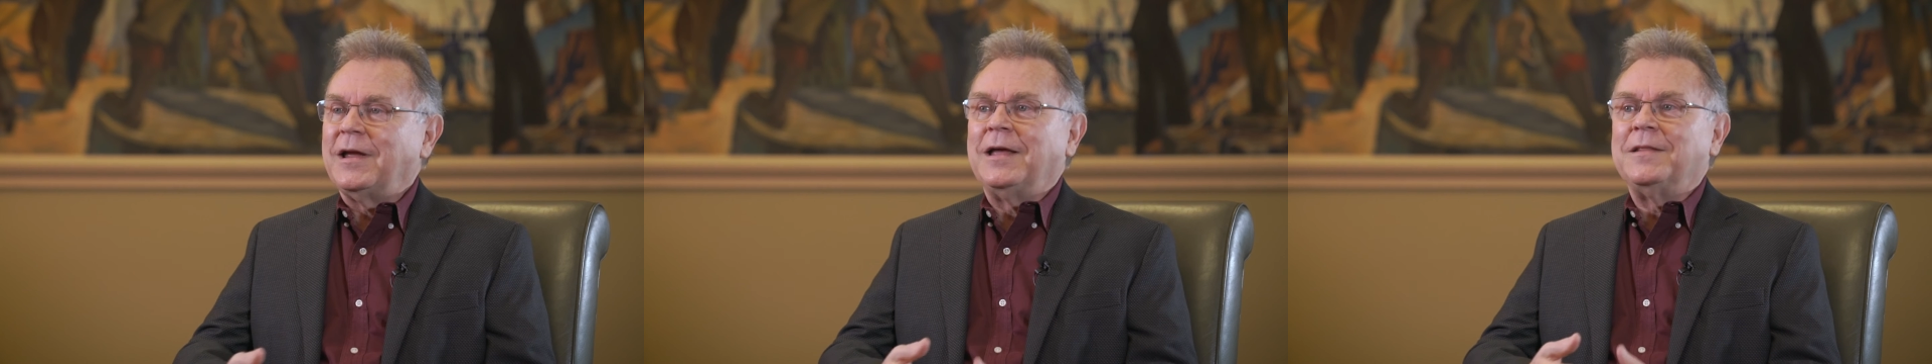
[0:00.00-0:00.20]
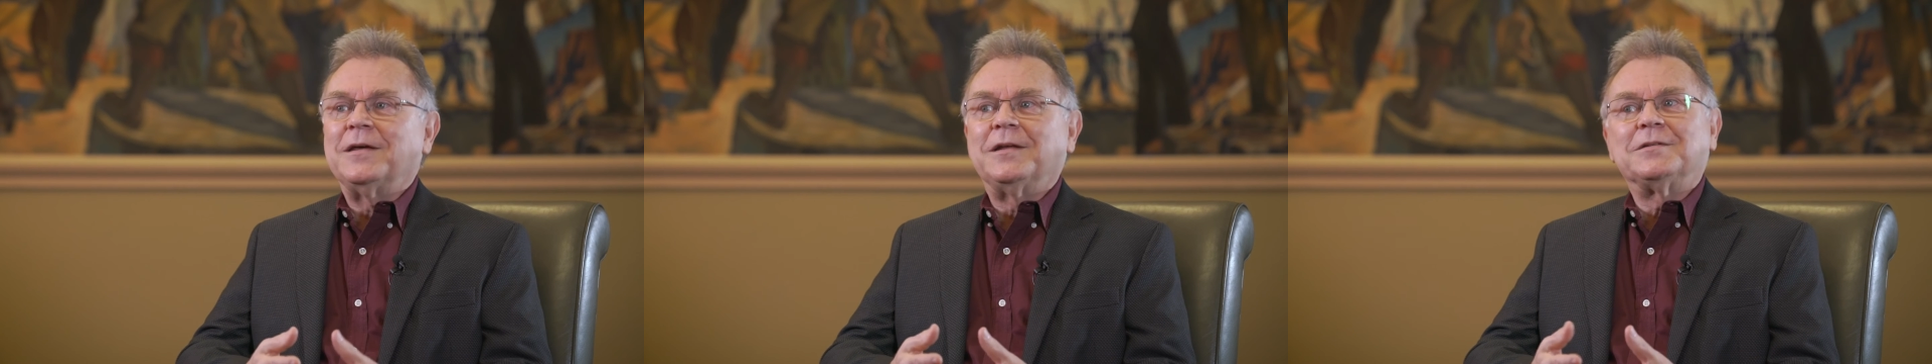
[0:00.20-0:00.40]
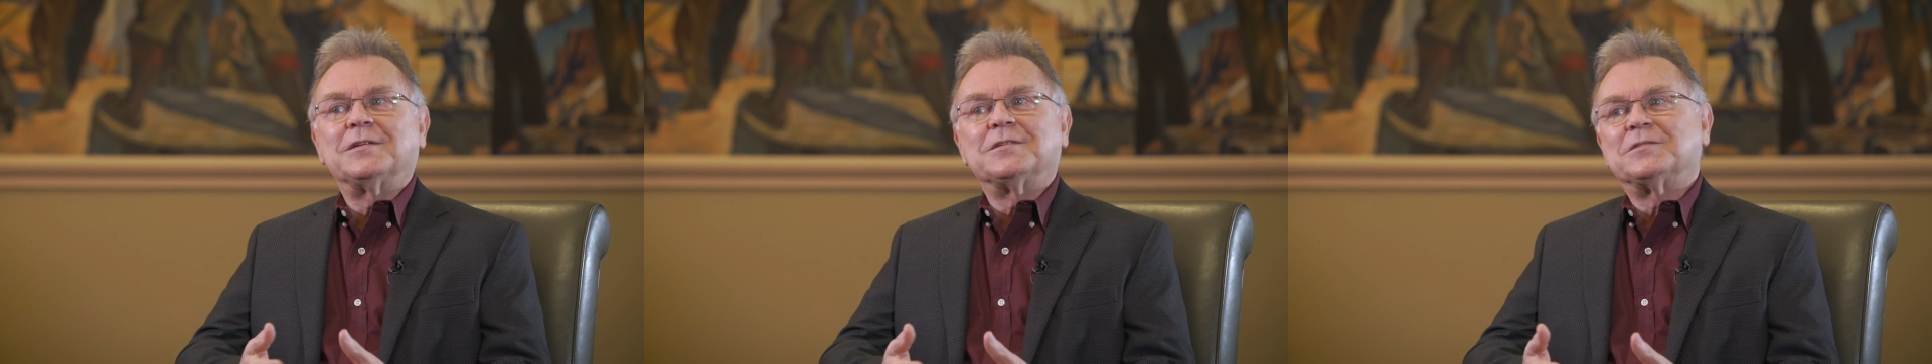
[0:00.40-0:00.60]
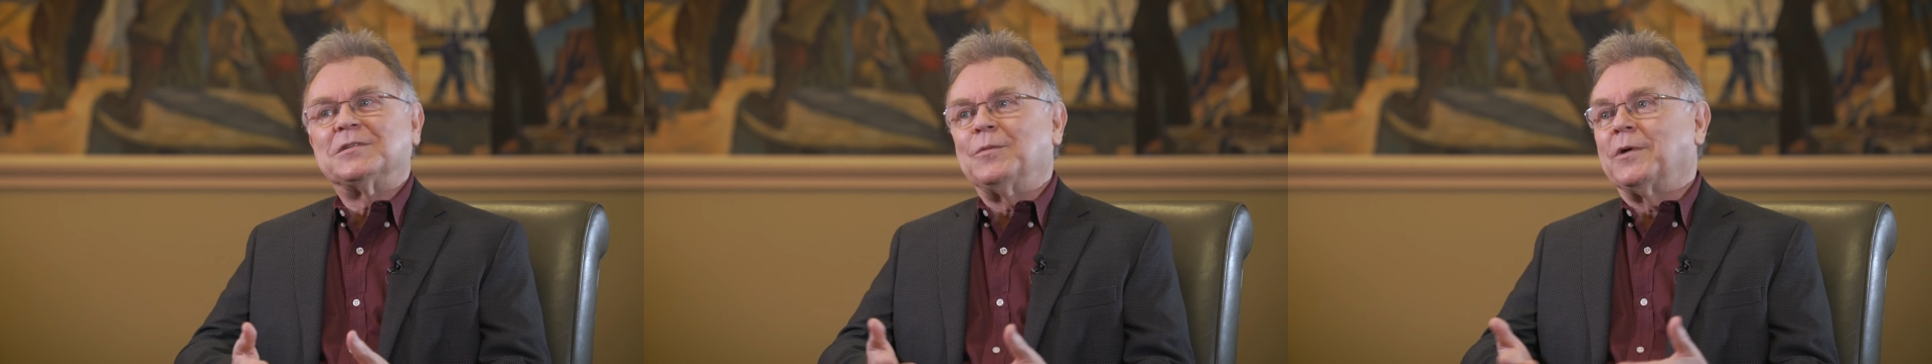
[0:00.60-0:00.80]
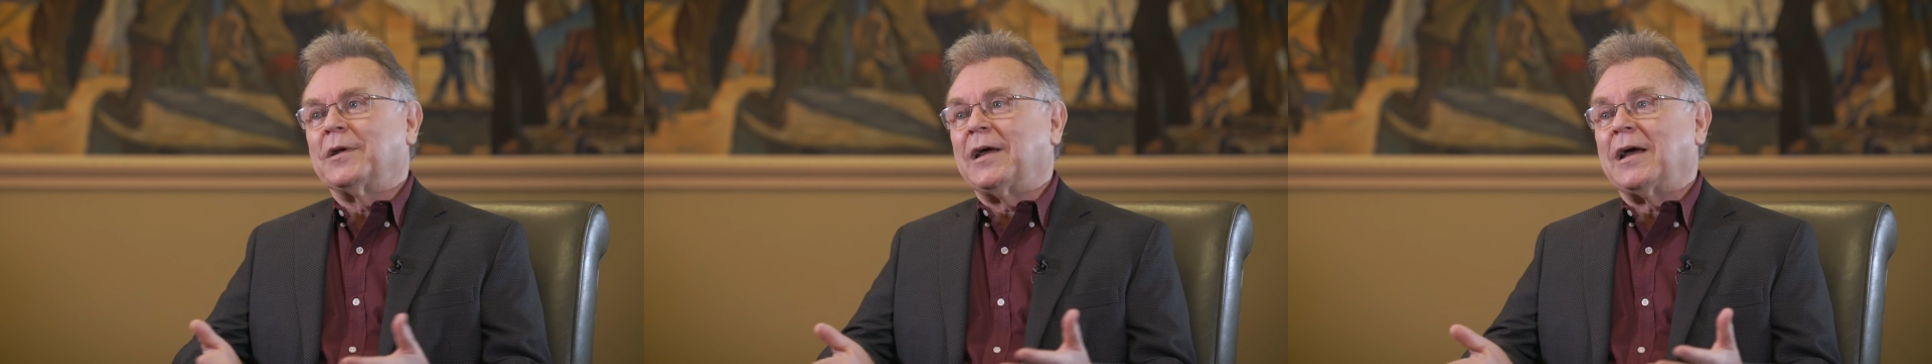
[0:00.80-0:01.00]
and then to see
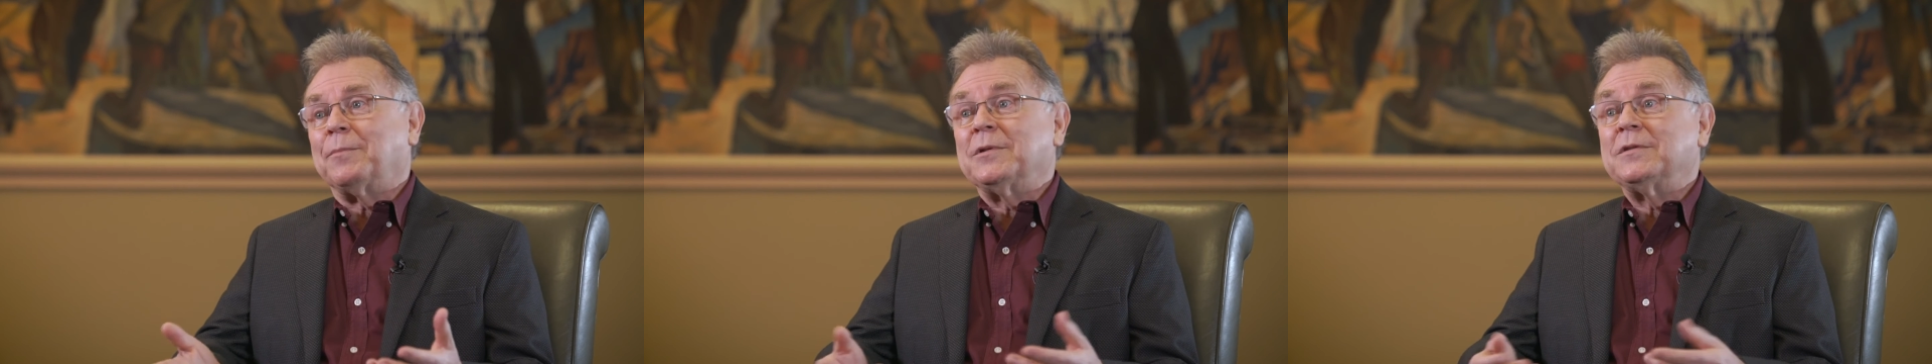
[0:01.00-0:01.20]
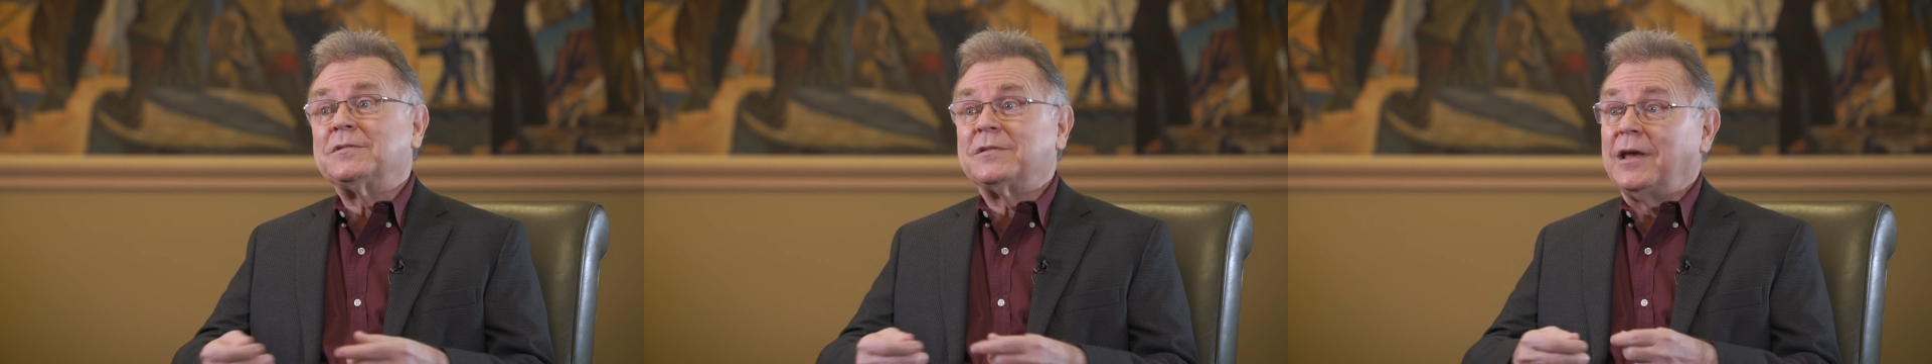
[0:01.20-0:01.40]
what happens.